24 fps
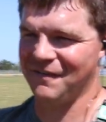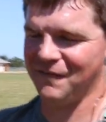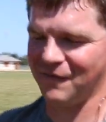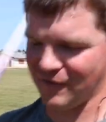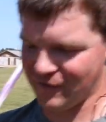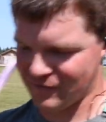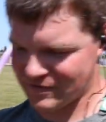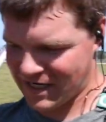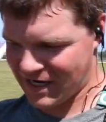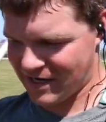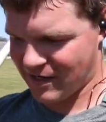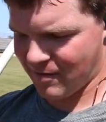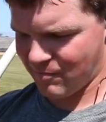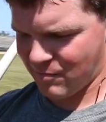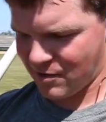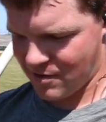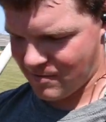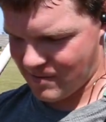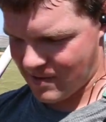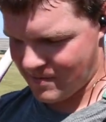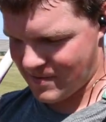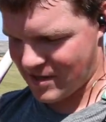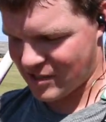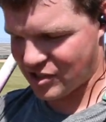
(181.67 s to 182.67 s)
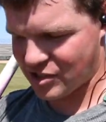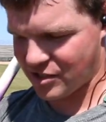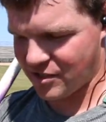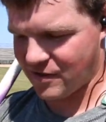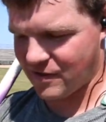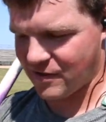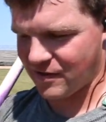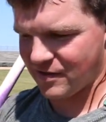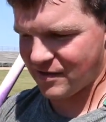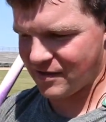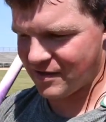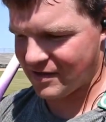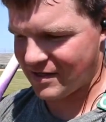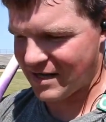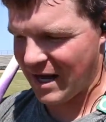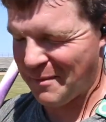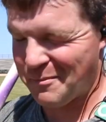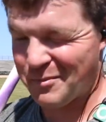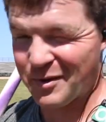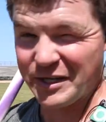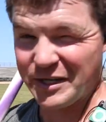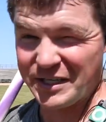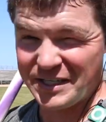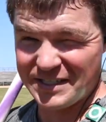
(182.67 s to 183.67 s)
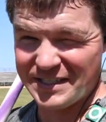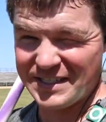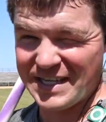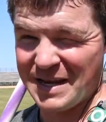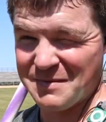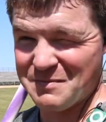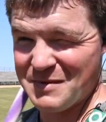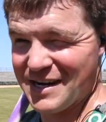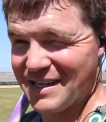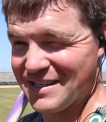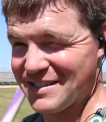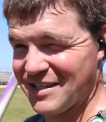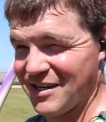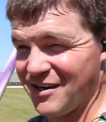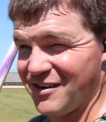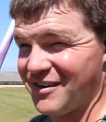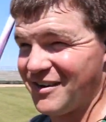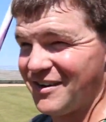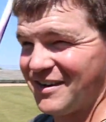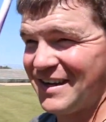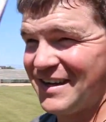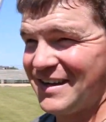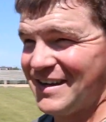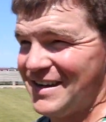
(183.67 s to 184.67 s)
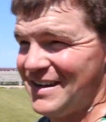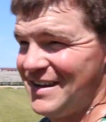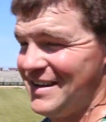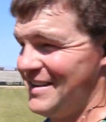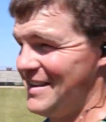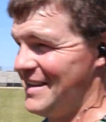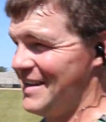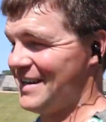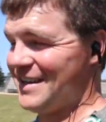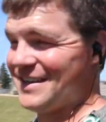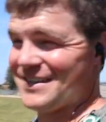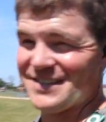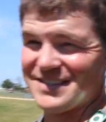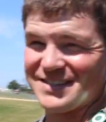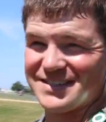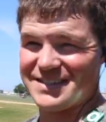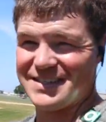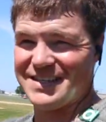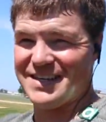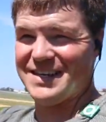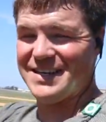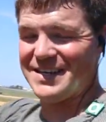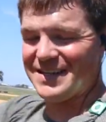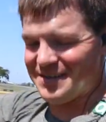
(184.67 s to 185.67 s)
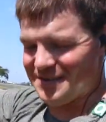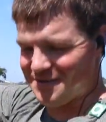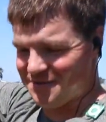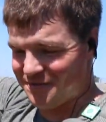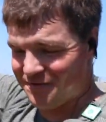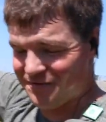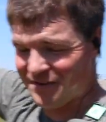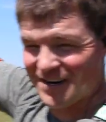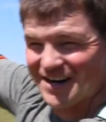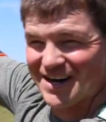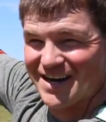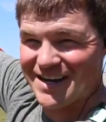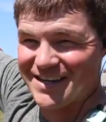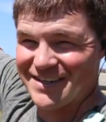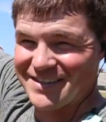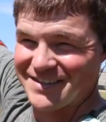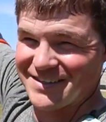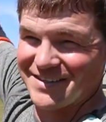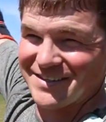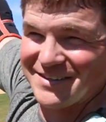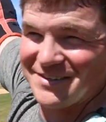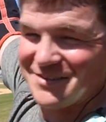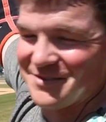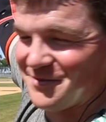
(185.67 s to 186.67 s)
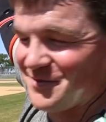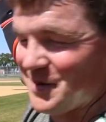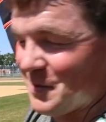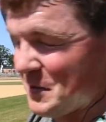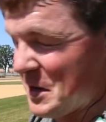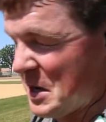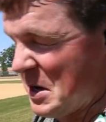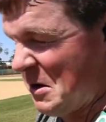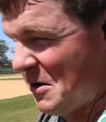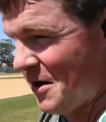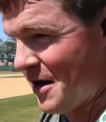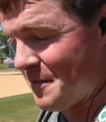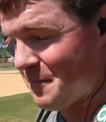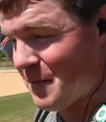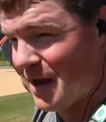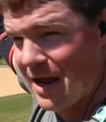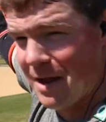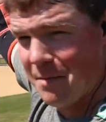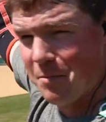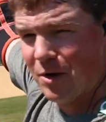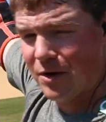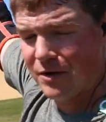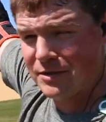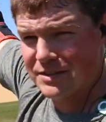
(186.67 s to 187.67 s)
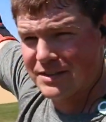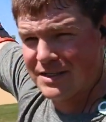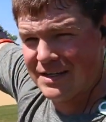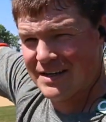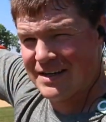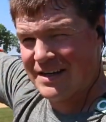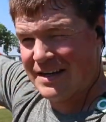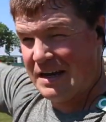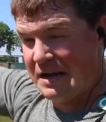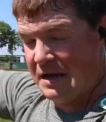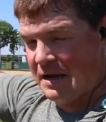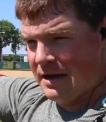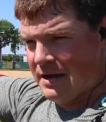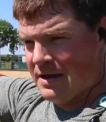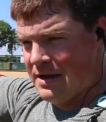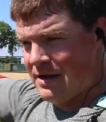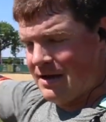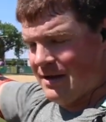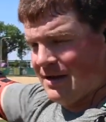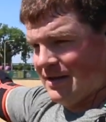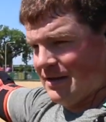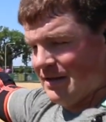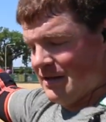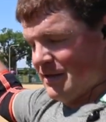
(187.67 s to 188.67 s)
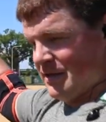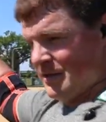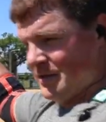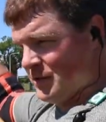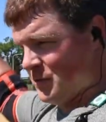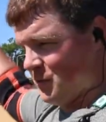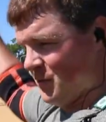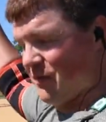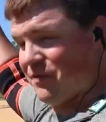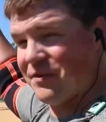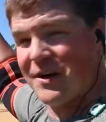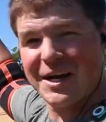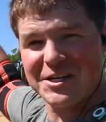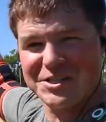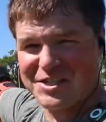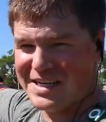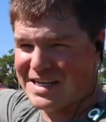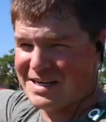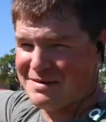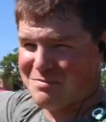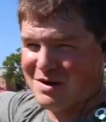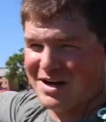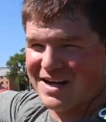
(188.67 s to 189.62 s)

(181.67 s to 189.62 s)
full of Tiger Balm on my shirt, not but ten minutes ago, then forgot, rubbed it right in my eyeballs. It's refreshing,